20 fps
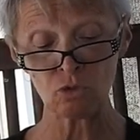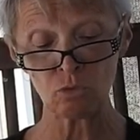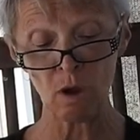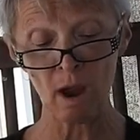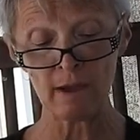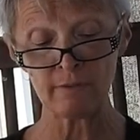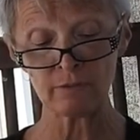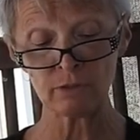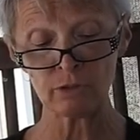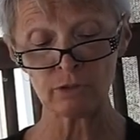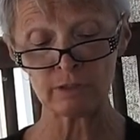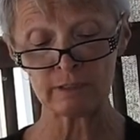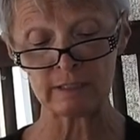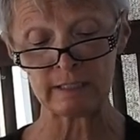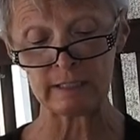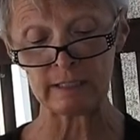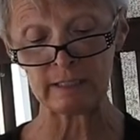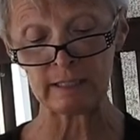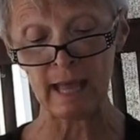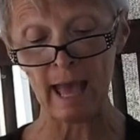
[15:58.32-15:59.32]
driver's
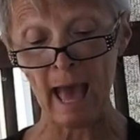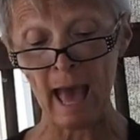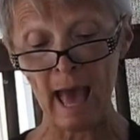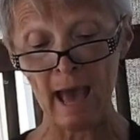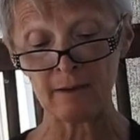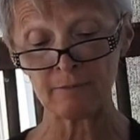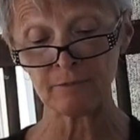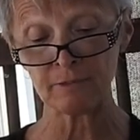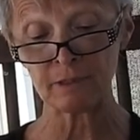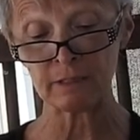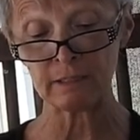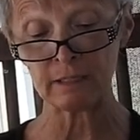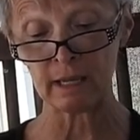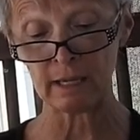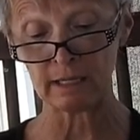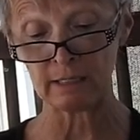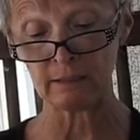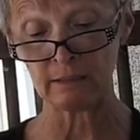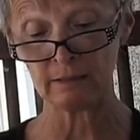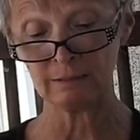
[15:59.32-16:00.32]
seat half the
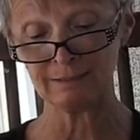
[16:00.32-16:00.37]
night